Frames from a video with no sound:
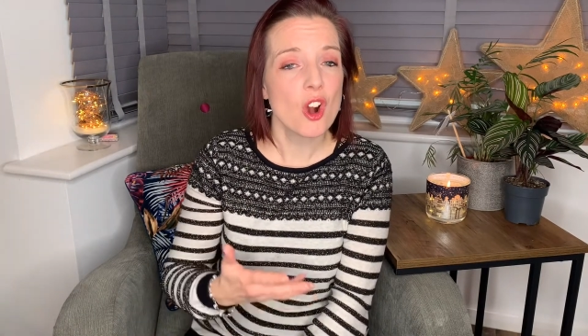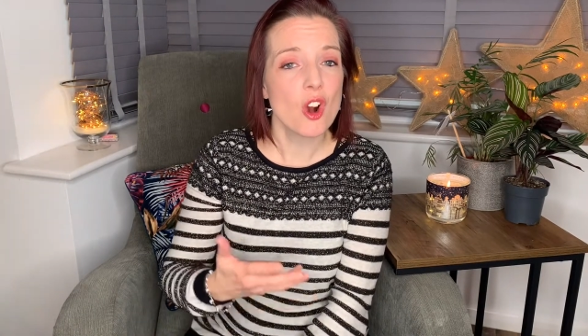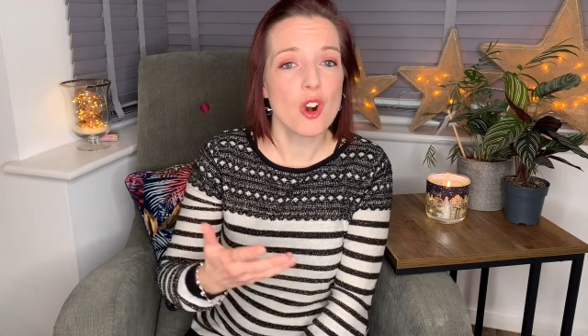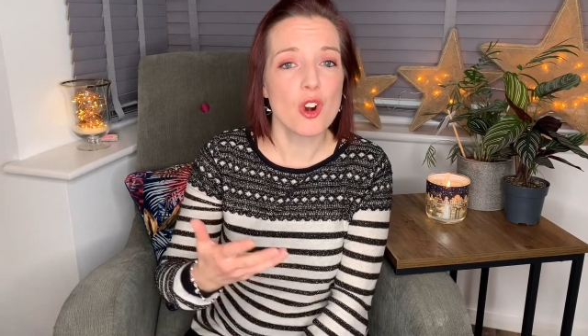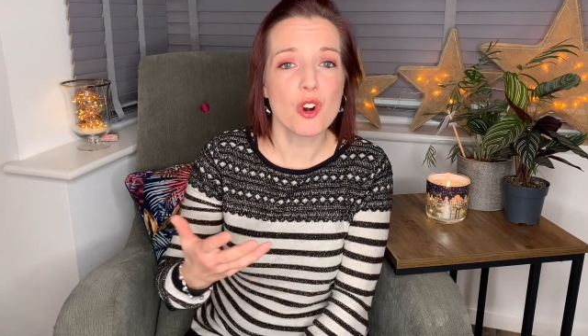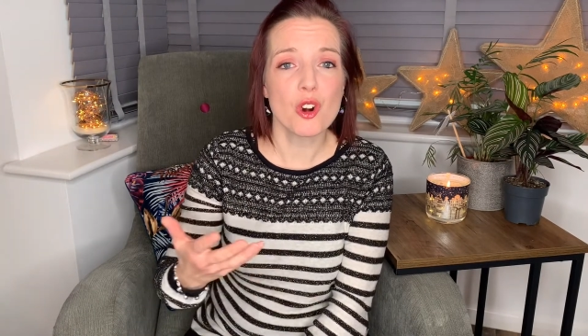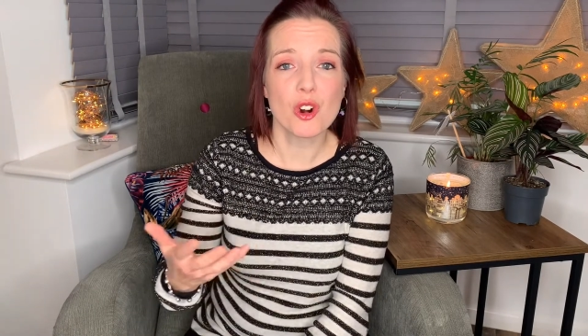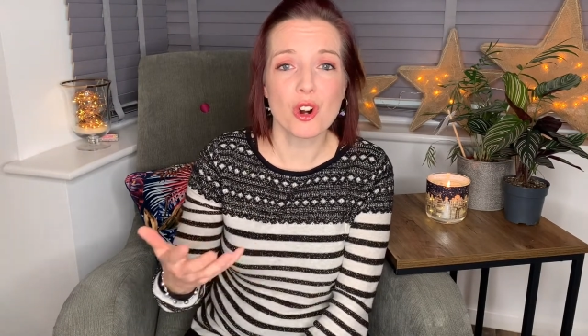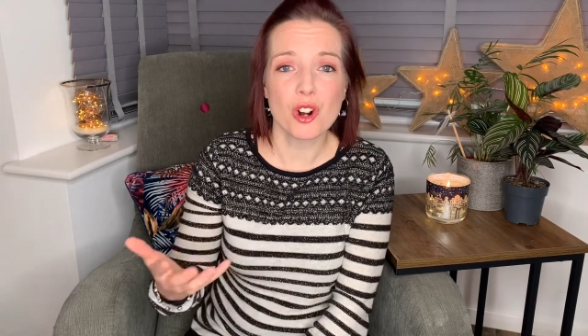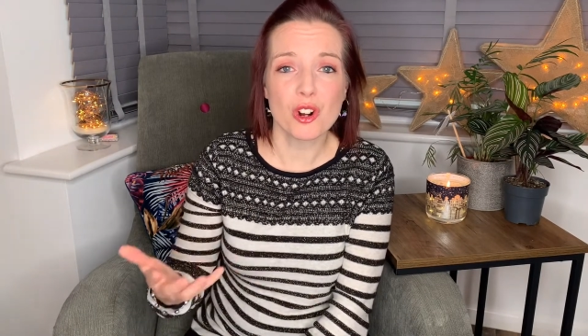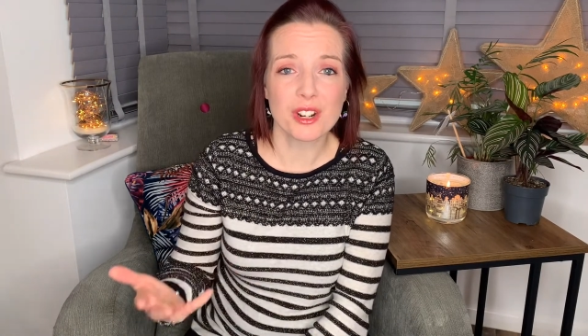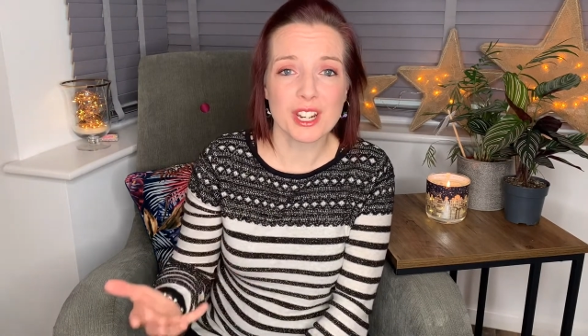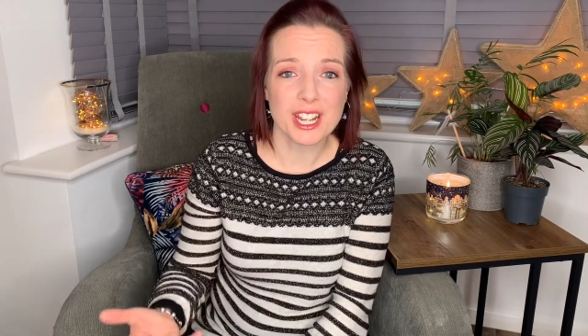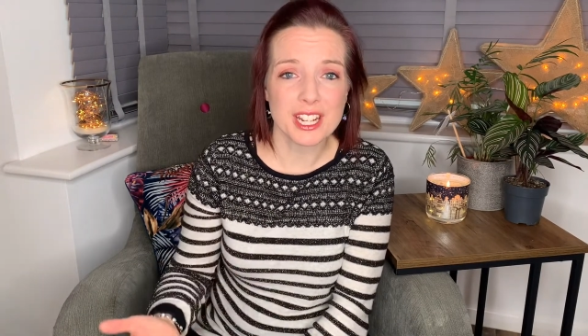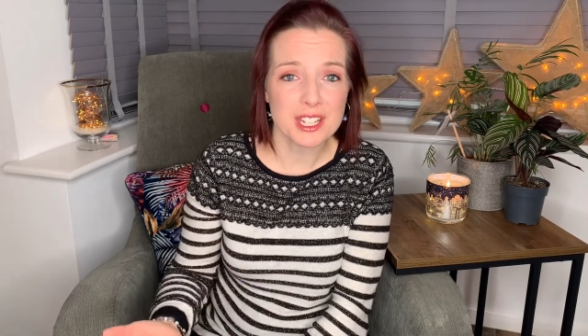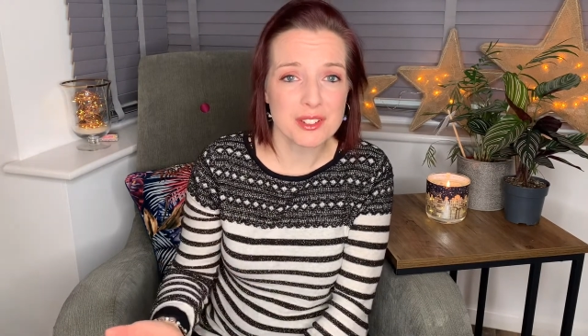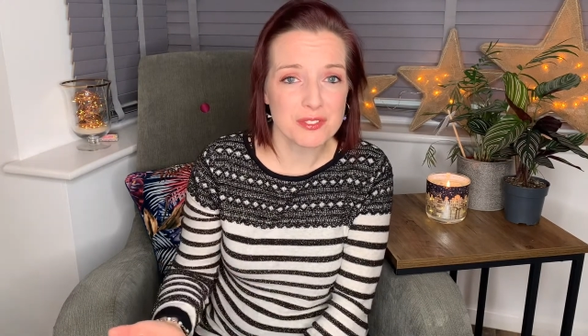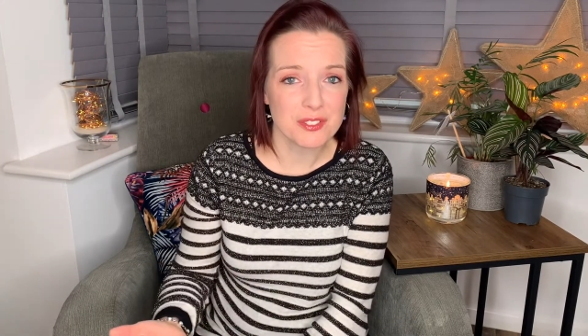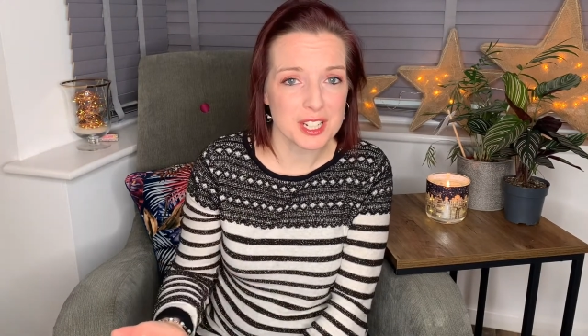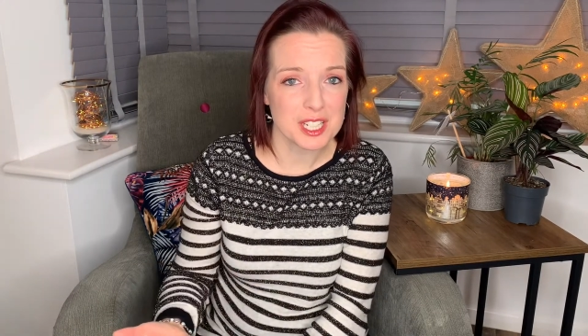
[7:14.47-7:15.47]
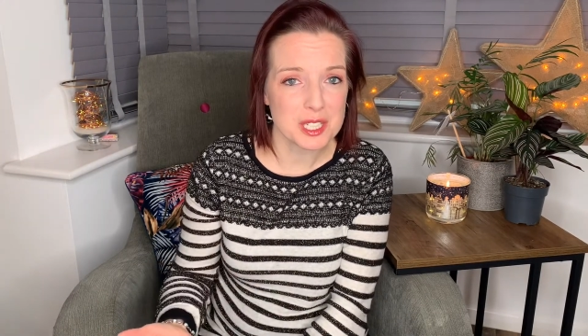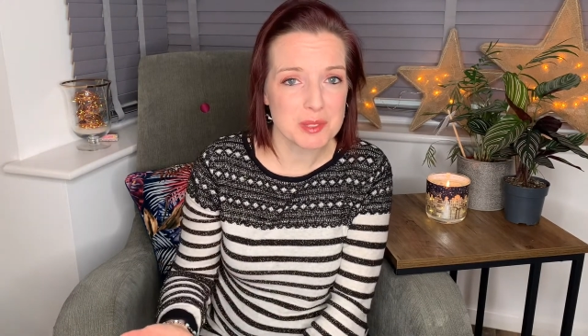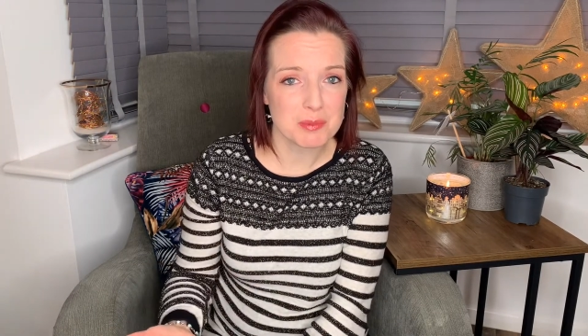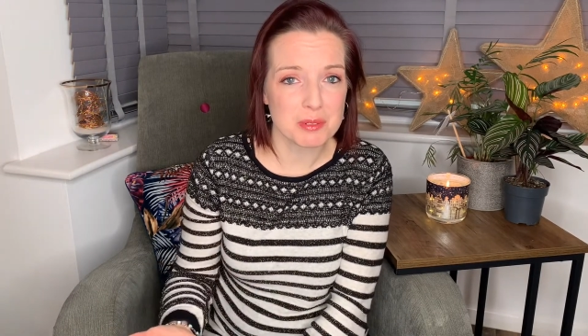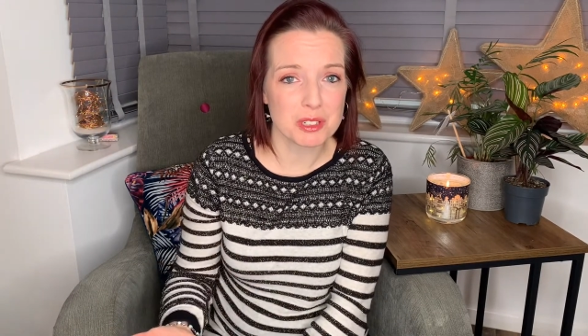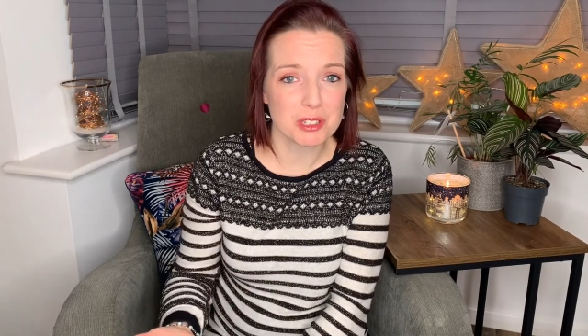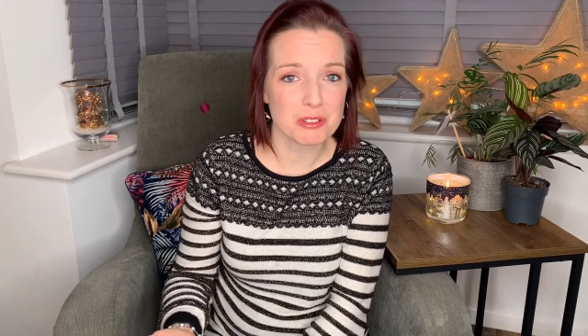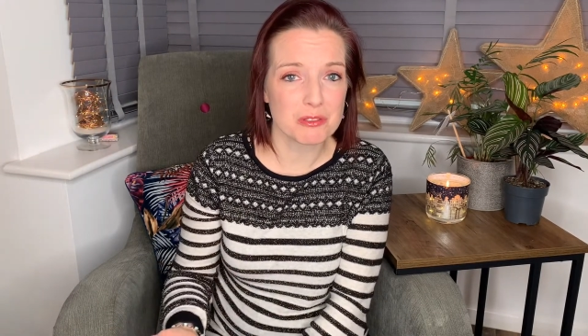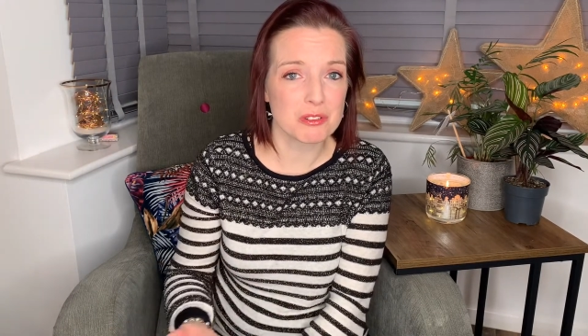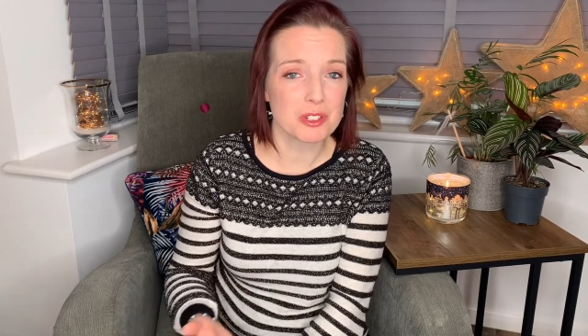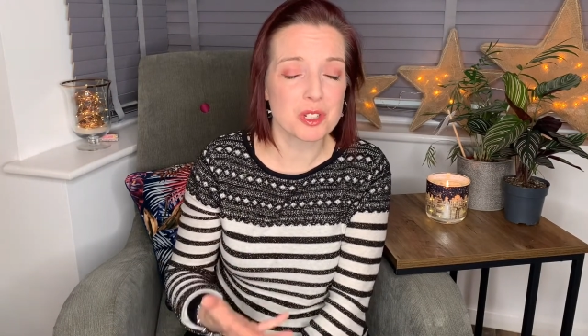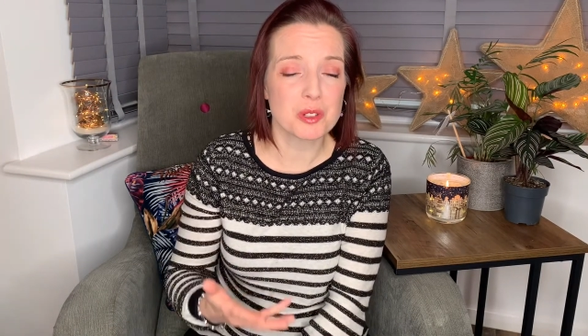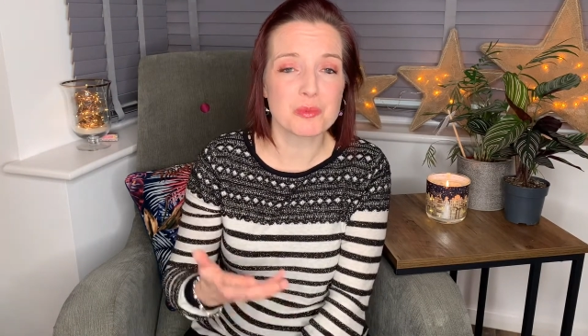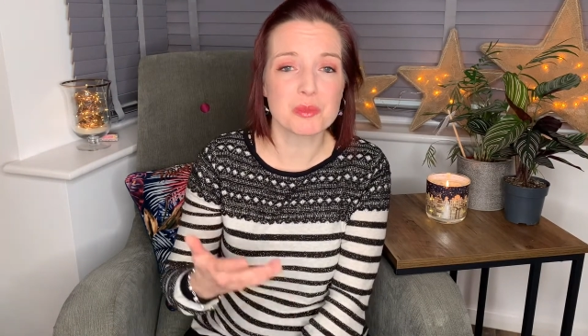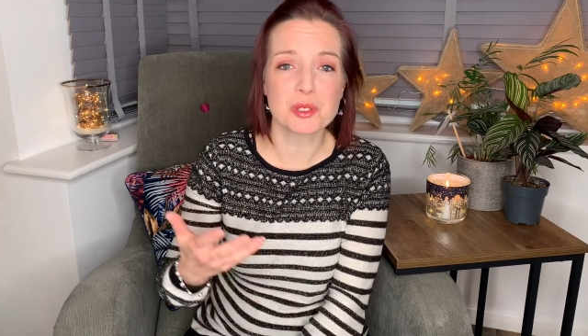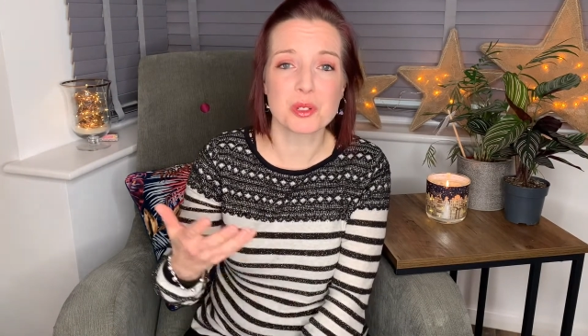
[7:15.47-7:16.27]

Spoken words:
or on any Facebook groups